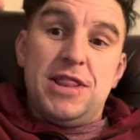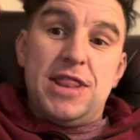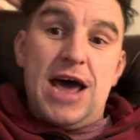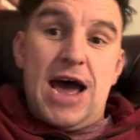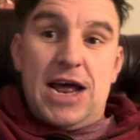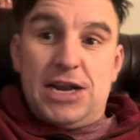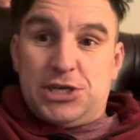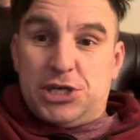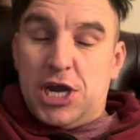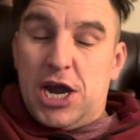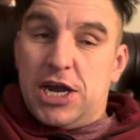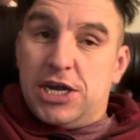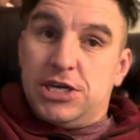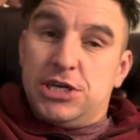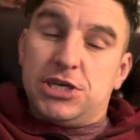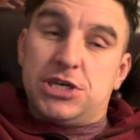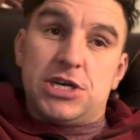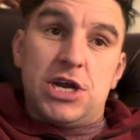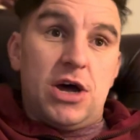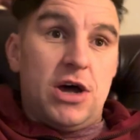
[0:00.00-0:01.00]
that
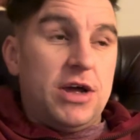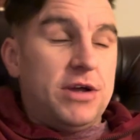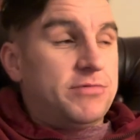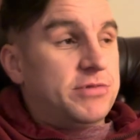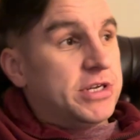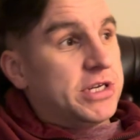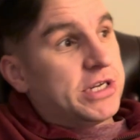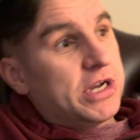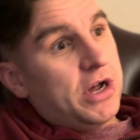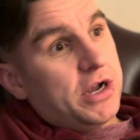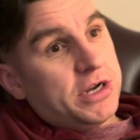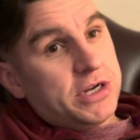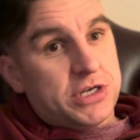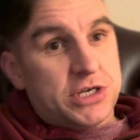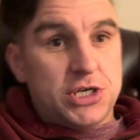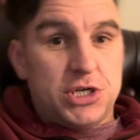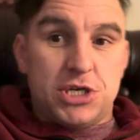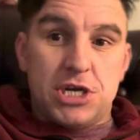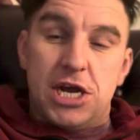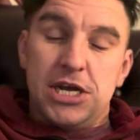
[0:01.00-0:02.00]
changed, so I decided
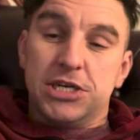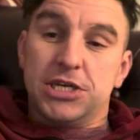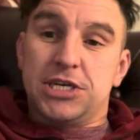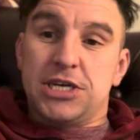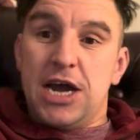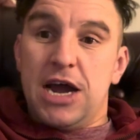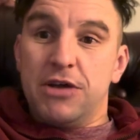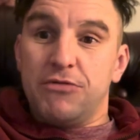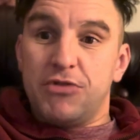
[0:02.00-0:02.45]
to change tack,